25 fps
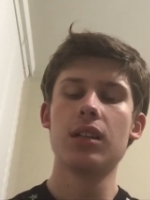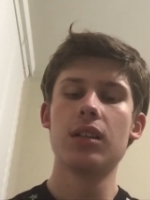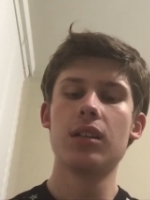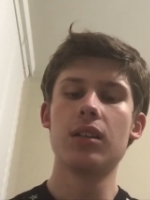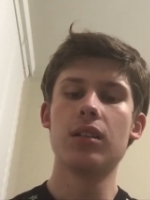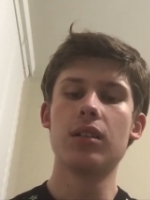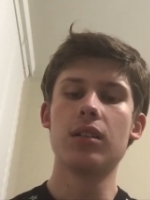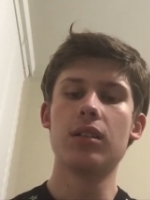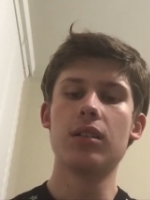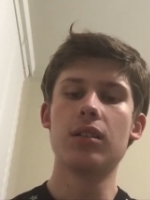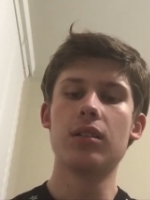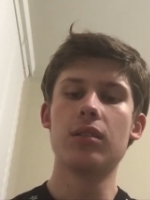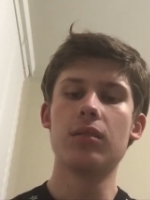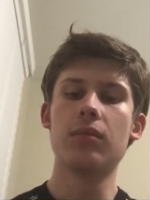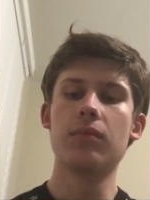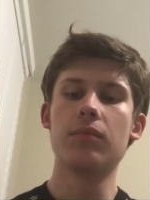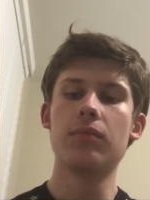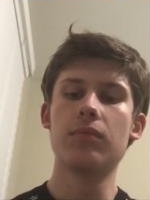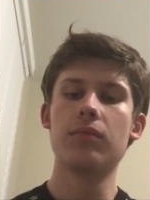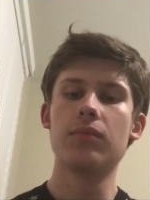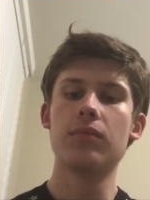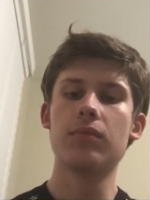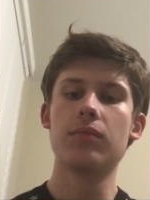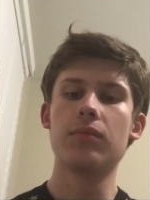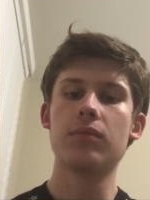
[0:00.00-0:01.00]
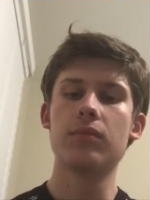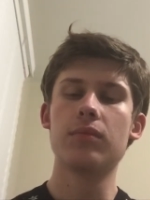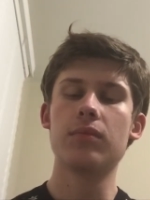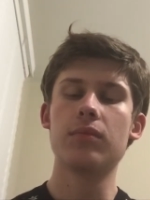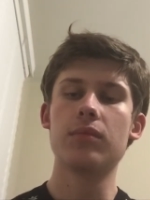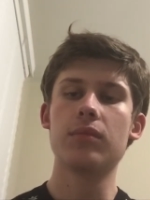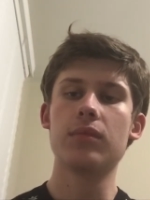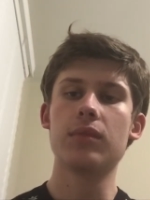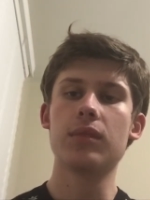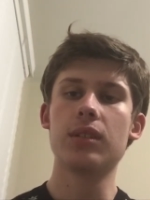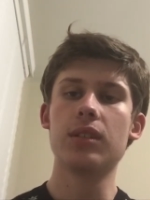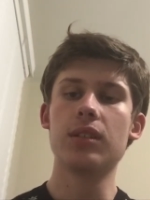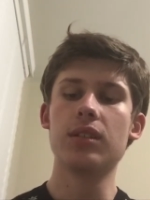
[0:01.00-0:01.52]
Um,
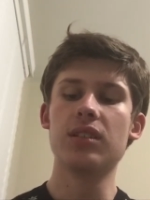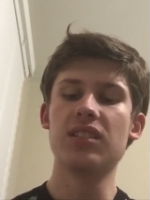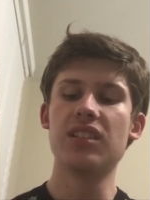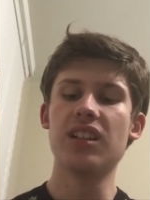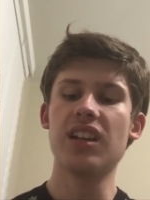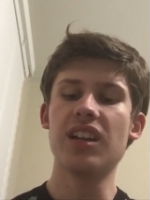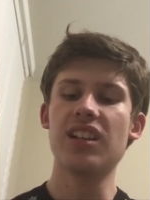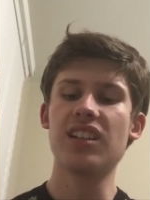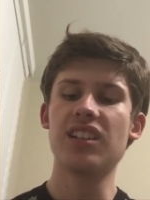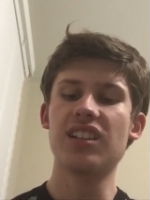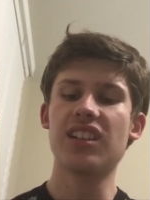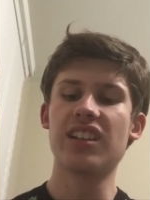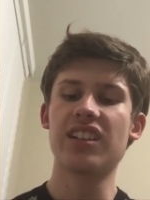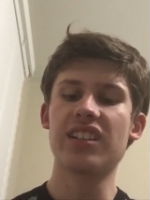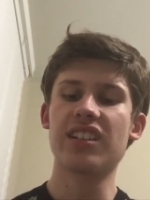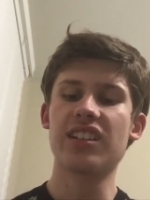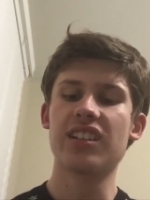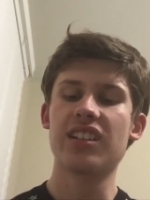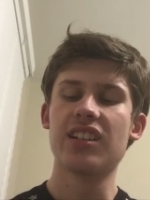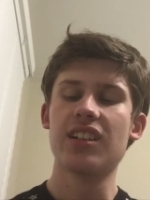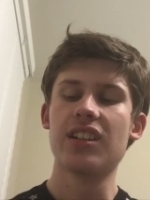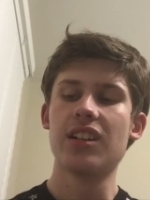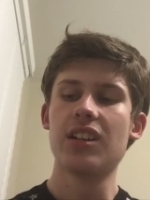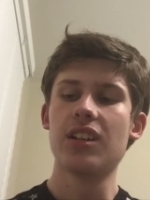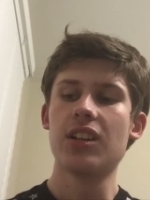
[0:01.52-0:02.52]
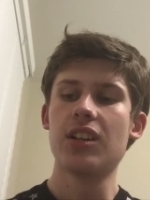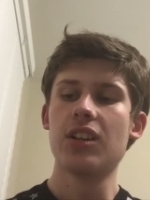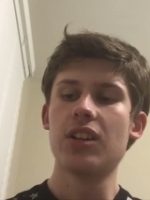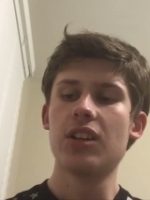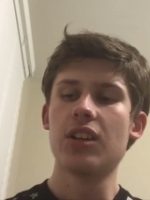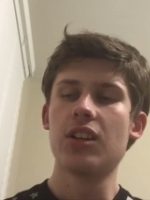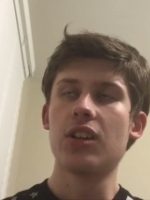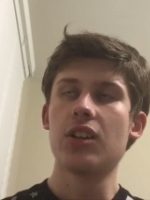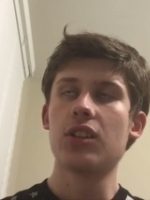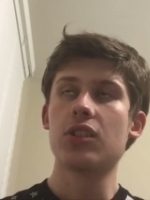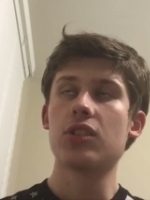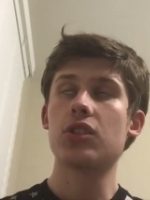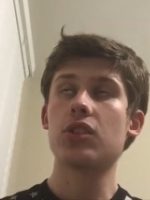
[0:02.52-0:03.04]
and that like
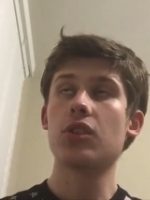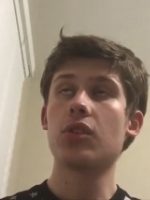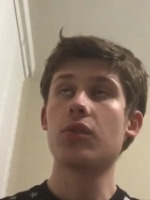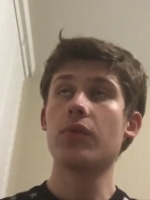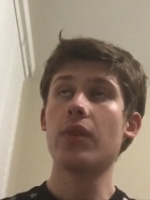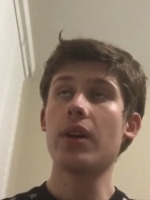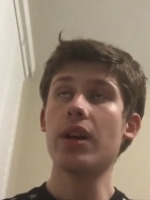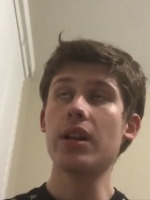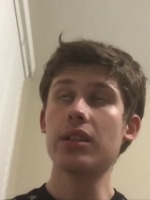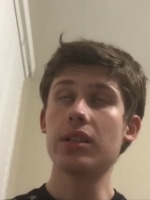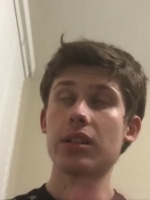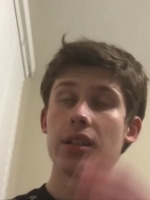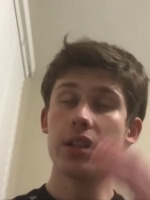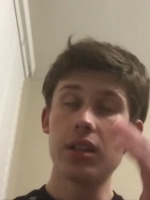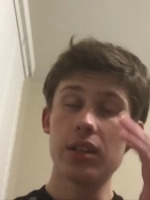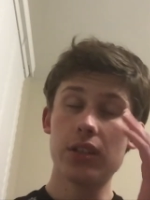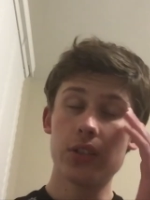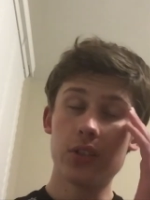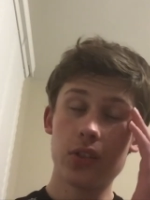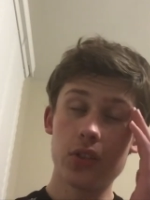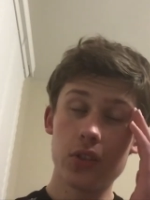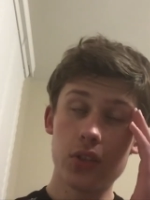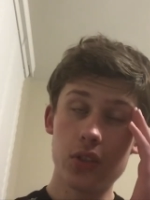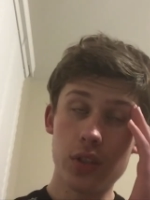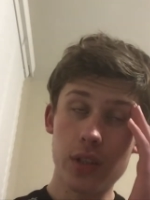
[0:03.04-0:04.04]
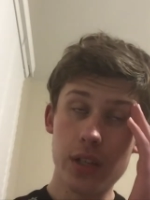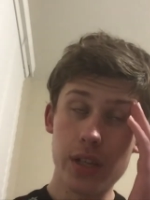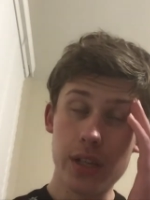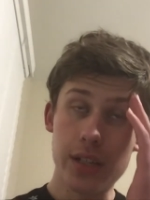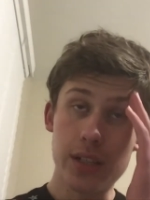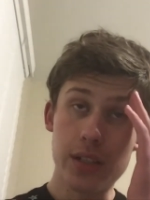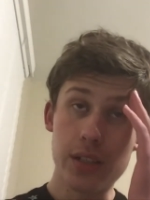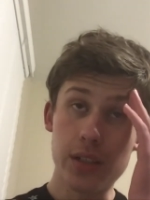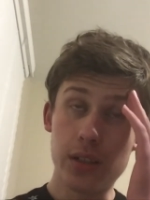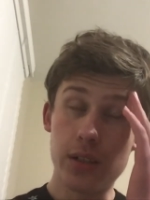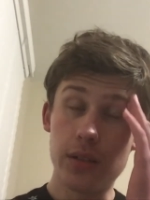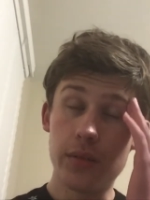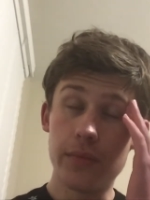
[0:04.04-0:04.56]
so that case is
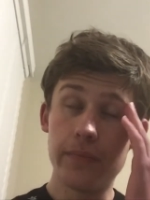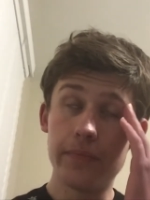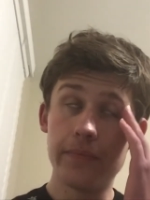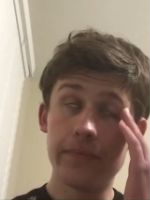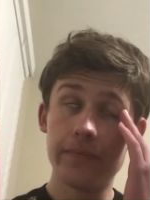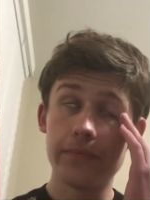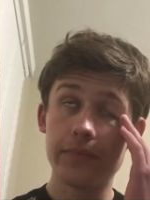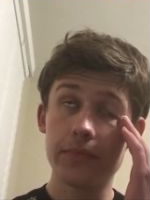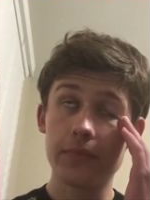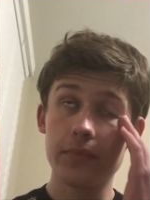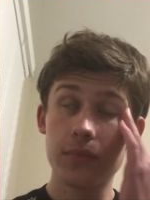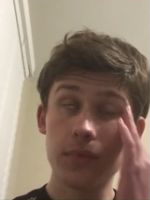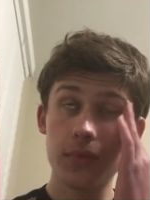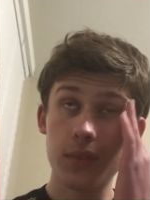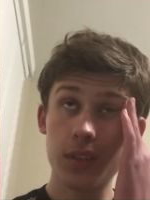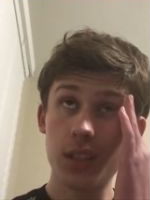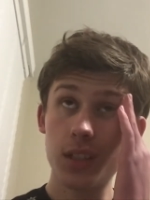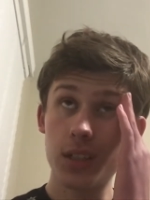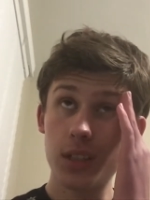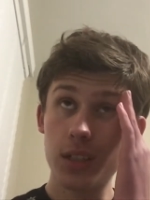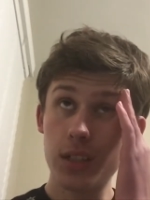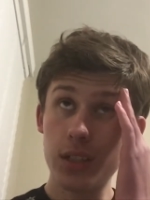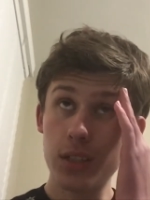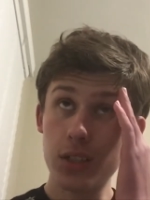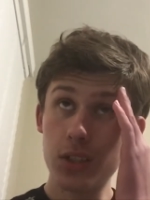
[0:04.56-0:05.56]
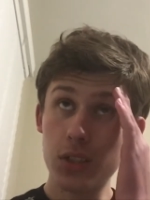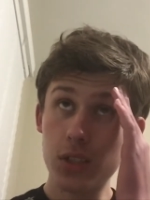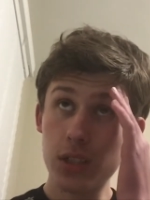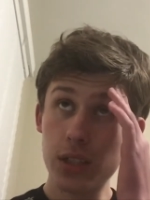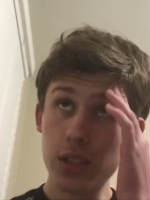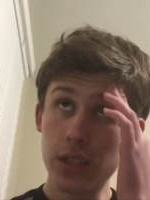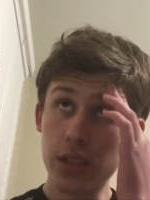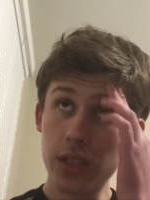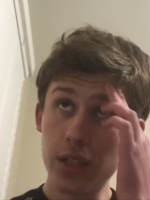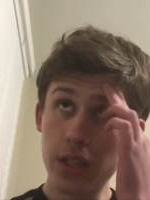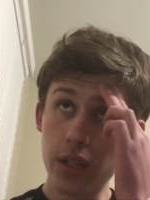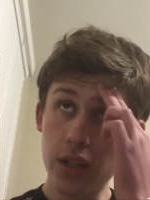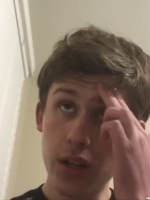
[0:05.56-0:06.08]
like um it's
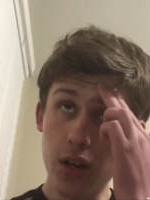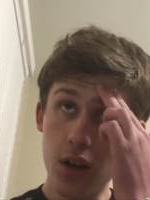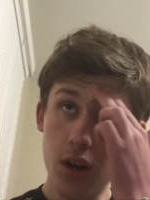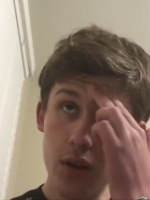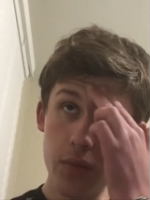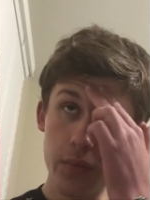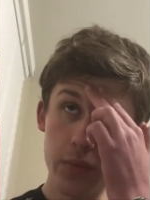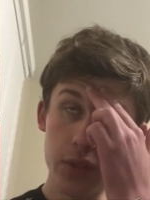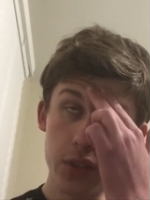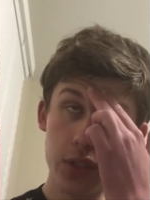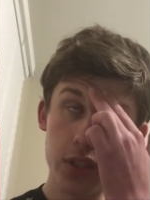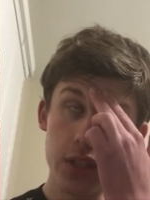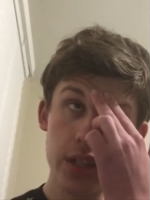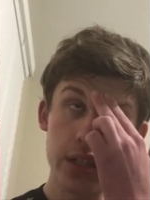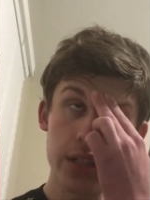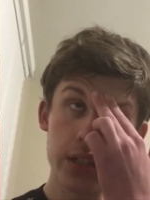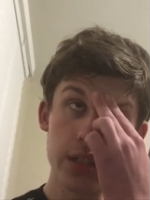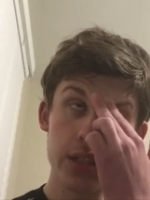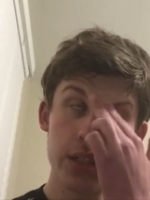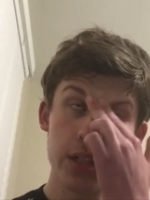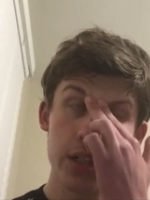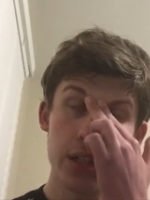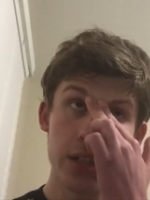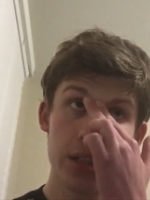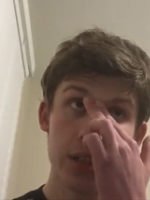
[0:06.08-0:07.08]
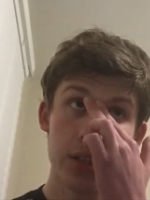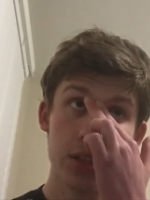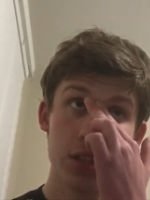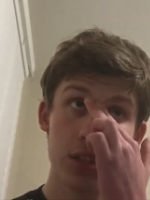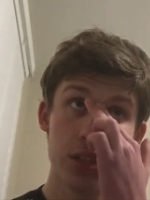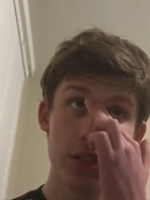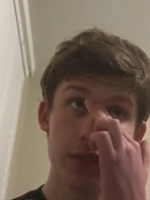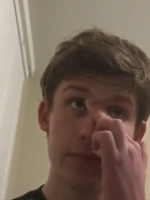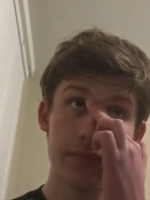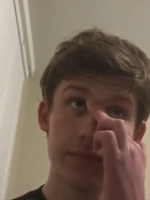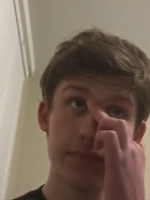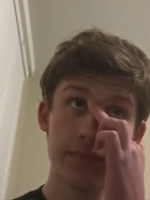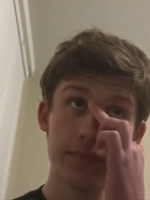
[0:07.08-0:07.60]
like a homicide case